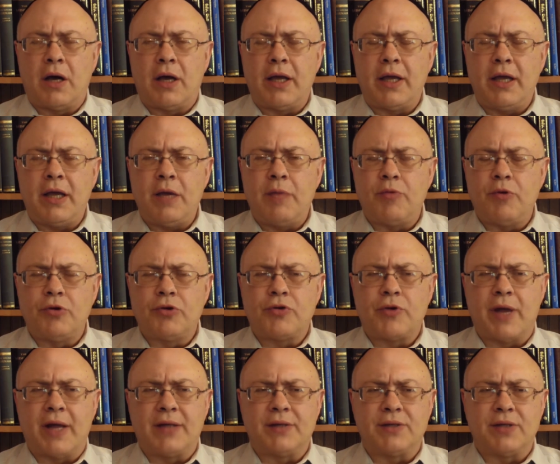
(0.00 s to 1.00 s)
Hebrew
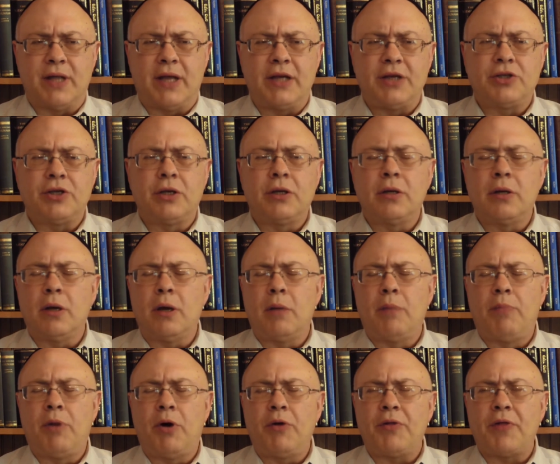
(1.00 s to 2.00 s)
translation.
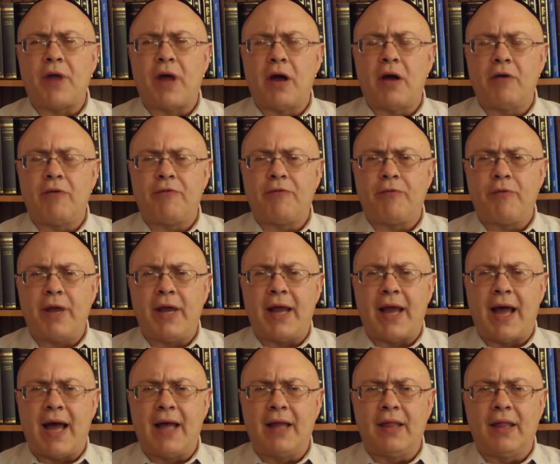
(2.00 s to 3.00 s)
Both are
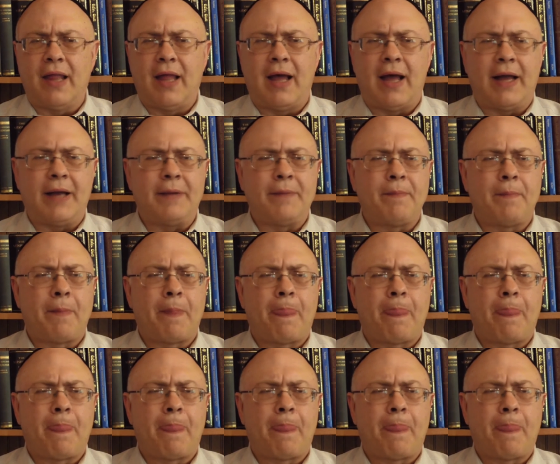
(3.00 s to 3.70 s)
free online.